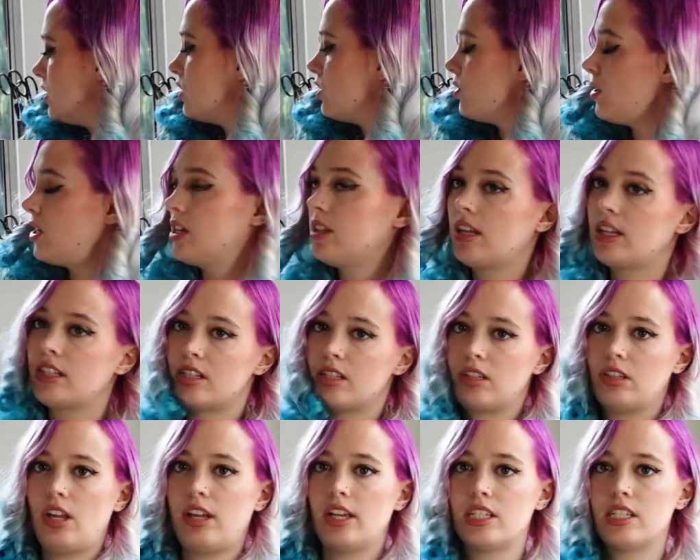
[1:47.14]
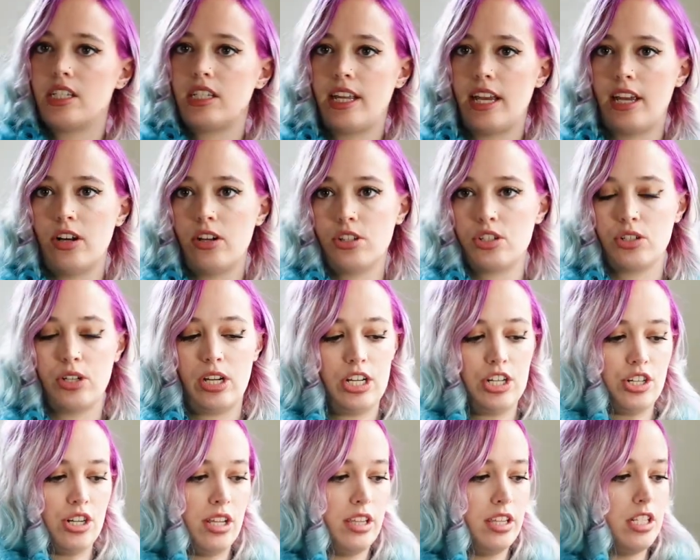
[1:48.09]
on doing that's a like slight
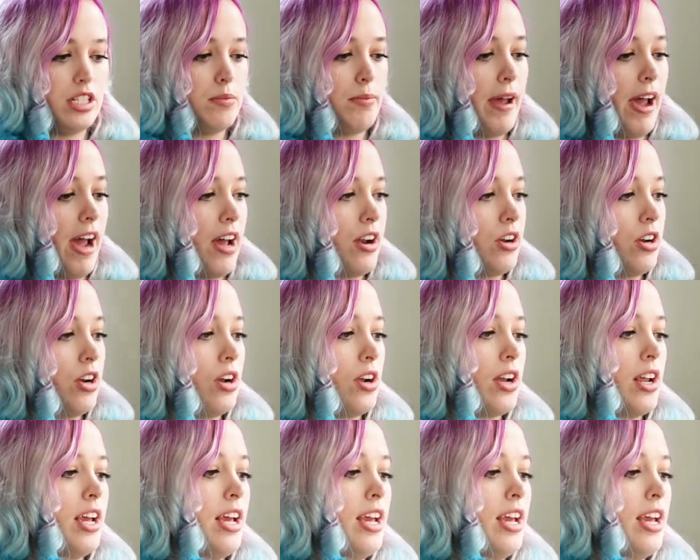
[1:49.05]
alteration on this pattern